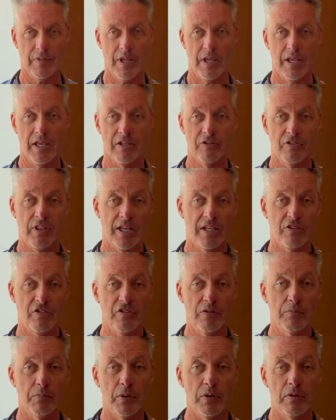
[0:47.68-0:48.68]
It's that
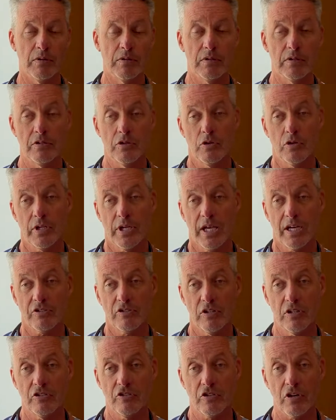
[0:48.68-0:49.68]
simple. You could
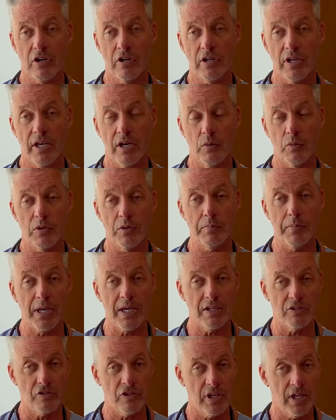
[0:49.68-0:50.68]
actually start now with a
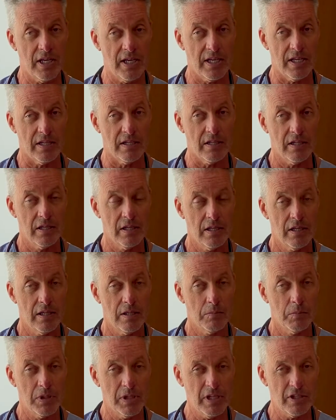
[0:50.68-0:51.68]
badge in hand,
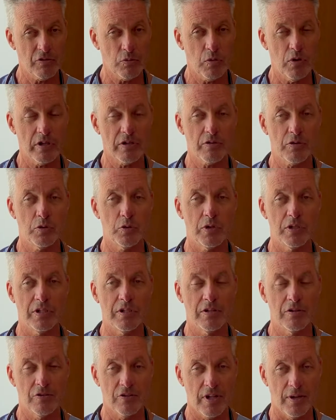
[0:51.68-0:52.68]
but let's walk through
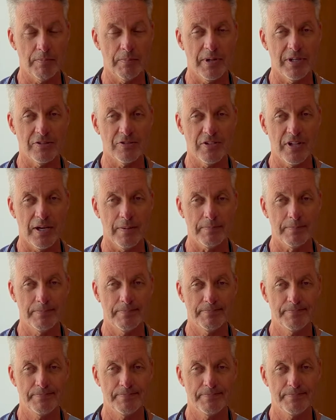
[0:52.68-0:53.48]
it step by step.